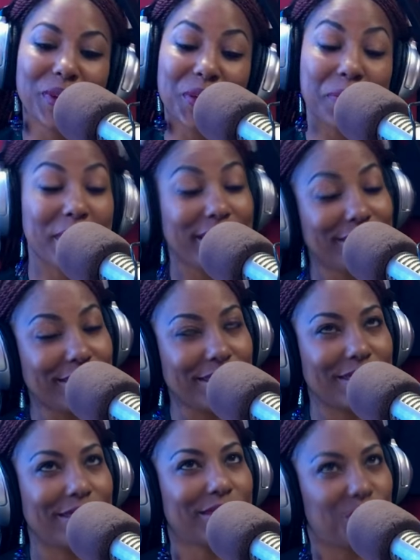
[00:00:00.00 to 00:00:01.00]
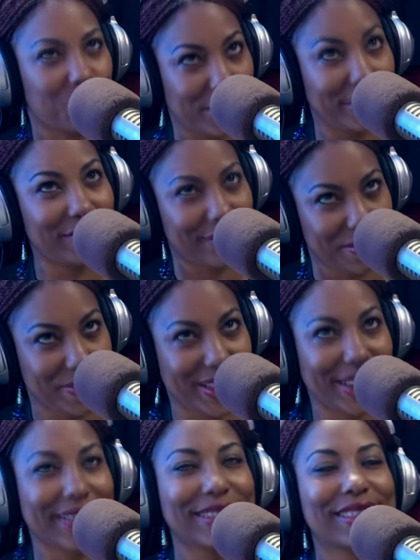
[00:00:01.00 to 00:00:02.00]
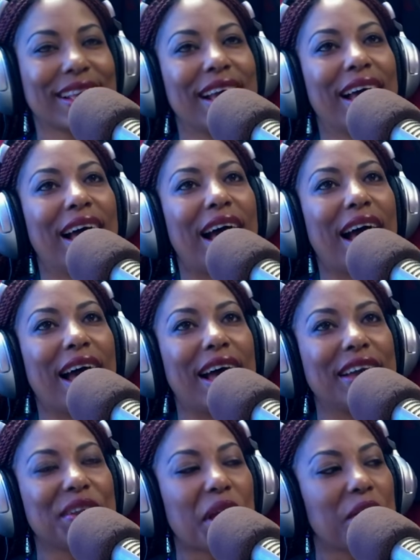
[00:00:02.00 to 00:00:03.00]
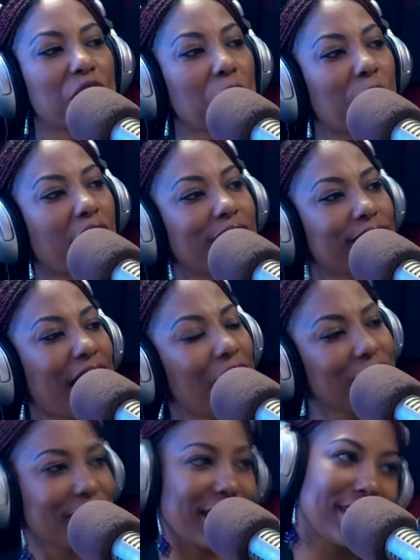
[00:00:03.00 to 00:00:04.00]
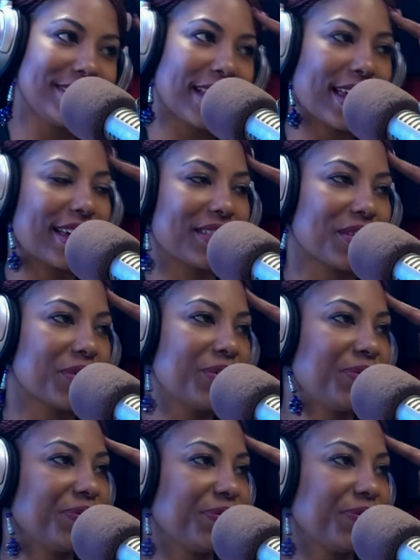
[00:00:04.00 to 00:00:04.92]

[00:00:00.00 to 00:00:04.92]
Well, you mentioned the twelve siblings. Yes. And your parents, how did they take it though?